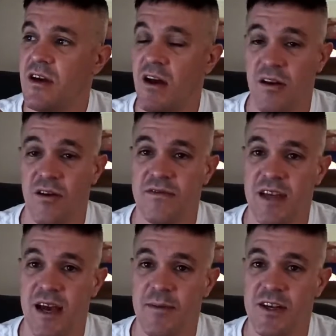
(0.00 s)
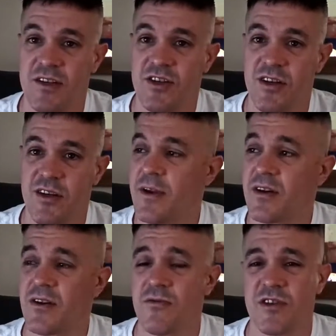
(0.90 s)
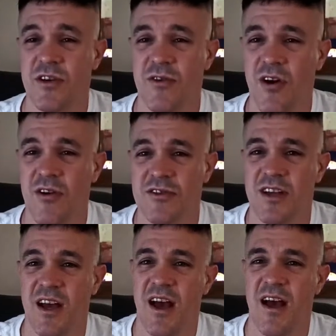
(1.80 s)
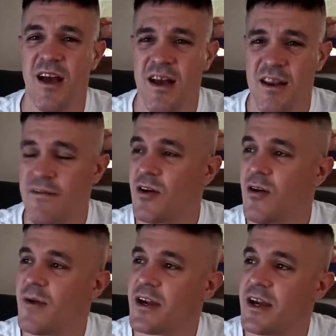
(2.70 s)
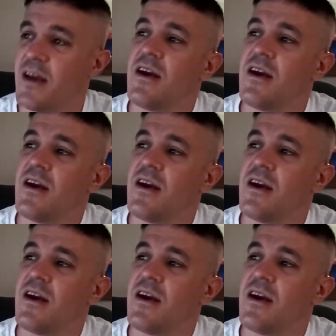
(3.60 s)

a lot of damage, but it can also cost a hell of a lot of money